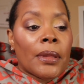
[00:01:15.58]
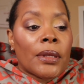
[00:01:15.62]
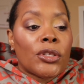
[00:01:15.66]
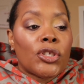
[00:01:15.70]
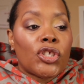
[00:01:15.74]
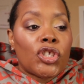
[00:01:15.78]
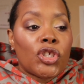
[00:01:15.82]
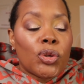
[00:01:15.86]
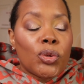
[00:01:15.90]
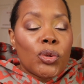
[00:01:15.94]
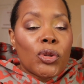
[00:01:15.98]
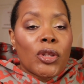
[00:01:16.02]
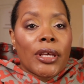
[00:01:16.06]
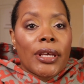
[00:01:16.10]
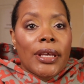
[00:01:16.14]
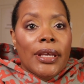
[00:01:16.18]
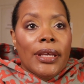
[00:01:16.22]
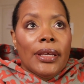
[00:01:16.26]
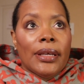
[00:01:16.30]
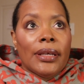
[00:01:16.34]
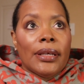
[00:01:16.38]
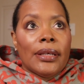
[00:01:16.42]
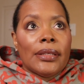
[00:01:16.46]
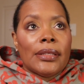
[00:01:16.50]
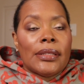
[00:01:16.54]
Two
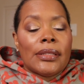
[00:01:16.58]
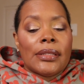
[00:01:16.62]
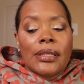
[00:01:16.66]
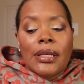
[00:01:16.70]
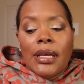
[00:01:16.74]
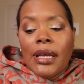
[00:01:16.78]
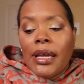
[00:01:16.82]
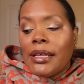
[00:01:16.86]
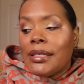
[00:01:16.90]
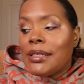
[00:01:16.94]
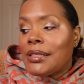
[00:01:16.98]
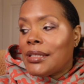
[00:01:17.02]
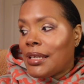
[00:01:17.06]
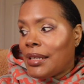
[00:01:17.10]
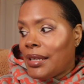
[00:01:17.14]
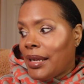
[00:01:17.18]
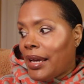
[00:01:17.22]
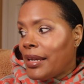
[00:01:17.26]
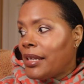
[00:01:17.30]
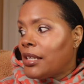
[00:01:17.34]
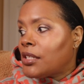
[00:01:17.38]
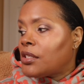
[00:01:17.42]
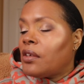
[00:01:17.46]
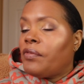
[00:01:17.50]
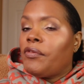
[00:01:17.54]
things.
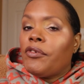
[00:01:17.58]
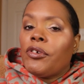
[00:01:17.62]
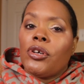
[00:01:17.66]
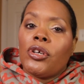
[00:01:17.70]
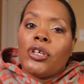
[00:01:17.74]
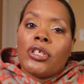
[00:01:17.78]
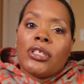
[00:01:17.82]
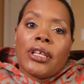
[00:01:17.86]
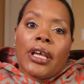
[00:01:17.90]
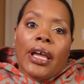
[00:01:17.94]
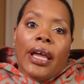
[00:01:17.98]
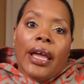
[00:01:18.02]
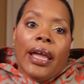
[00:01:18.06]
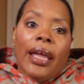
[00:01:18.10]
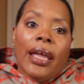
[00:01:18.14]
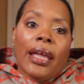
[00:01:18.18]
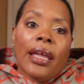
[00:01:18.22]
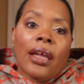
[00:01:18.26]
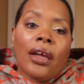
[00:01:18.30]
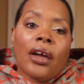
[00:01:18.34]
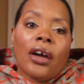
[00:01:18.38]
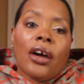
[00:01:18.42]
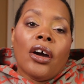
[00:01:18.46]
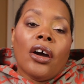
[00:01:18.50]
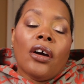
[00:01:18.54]
Today is the first day
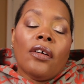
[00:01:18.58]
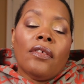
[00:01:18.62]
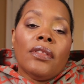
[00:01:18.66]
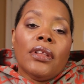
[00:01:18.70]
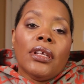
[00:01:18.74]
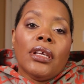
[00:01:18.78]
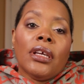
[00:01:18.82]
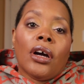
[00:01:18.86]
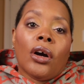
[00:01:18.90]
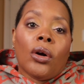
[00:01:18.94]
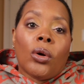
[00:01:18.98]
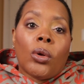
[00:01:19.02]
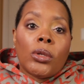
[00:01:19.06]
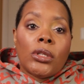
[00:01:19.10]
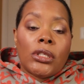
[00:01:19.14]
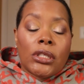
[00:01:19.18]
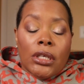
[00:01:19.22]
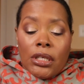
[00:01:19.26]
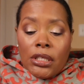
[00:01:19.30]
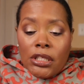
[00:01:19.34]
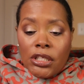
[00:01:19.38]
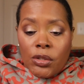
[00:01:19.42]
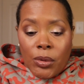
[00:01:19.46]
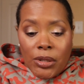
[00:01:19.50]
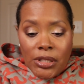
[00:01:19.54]
of the
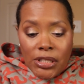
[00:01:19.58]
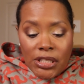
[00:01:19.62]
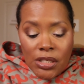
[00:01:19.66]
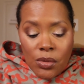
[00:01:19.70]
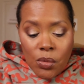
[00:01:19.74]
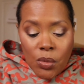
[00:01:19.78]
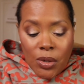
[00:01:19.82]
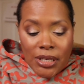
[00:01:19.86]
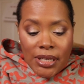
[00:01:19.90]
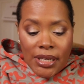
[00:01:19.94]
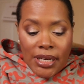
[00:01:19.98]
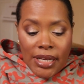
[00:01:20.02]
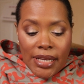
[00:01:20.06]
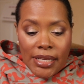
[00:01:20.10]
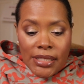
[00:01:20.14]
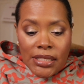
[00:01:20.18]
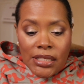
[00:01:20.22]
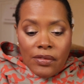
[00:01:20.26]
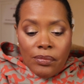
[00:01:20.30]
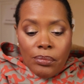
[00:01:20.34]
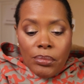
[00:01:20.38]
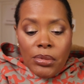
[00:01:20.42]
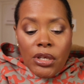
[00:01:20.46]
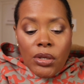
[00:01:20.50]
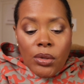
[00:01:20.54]
Ulta 21 Days
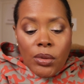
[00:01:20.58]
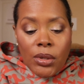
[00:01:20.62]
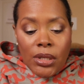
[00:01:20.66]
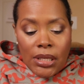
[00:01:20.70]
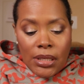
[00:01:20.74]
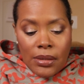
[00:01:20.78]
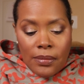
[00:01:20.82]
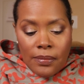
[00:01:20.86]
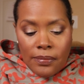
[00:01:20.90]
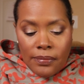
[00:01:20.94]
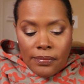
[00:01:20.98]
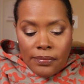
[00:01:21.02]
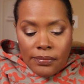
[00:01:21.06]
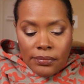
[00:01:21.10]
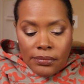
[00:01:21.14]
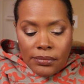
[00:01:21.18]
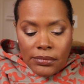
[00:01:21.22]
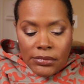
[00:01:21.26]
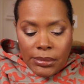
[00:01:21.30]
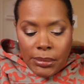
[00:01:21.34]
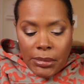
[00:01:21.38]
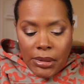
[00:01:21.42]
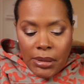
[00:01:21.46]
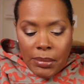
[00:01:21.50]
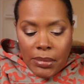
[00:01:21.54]
of Beauty.
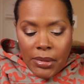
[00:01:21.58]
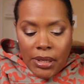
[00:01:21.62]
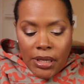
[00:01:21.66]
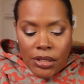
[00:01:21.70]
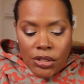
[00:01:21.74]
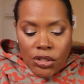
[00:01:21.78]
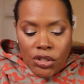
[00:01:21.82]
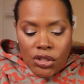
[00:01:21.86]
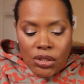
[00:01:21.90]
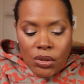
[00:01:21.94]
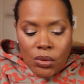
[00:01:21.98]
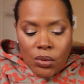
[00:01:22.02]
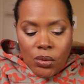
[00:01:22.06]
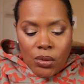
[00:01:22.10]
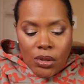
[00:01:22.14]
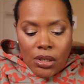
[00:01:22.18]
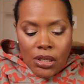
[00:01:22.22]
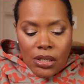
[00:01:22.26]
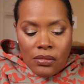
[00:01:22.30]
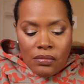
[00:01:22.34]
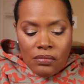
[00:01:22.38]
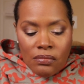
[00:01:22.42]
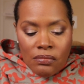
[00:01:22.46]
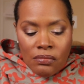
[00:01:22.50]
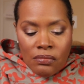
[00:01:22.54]
Let me make
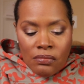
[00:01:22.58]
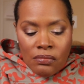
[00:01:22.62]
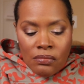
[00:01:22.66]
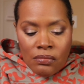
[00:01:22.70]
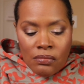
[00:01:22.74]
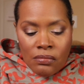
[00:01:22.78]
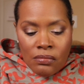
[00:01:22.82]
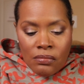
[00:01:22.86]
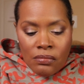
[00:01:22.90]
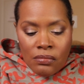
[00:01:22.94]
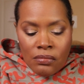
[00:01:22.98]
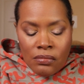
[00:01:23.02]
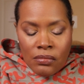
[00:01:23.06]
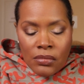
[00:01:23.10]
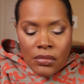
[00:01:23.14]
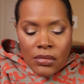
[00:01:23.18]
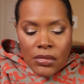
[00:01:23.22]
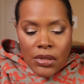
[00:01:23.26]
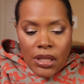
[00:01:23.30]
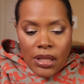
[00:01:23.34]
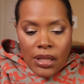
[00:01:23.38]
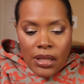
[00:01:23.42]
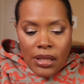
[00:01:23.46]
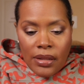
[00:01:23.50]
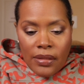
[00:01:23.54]
sure
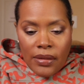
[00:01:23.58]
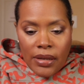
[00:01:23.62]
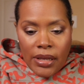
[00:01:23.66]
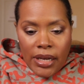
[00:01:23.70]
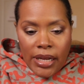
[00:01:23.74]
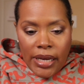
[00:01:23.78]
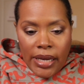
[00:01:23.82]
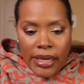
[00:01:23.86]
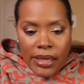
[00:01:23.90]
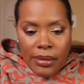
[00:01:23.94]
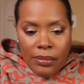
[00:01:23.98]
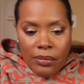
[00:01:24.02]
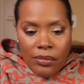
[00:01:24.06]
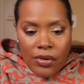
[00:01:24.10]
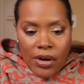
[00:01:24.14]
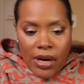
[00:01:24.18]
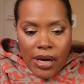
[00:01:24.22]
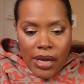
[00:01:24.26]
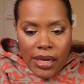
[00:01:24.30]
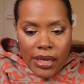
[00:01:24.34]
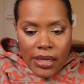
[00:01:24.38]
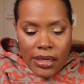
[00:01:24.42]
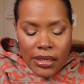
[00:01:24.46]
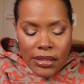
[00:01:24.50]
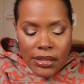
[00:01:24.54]
that I am
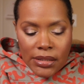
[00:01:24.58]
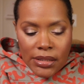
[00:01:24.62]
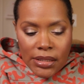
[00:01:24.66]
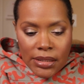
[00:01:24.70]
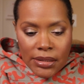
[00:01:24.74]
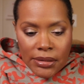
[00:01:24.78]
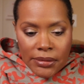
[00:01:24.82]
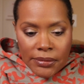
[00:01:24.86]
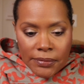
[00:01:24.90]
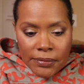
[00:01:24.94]
right.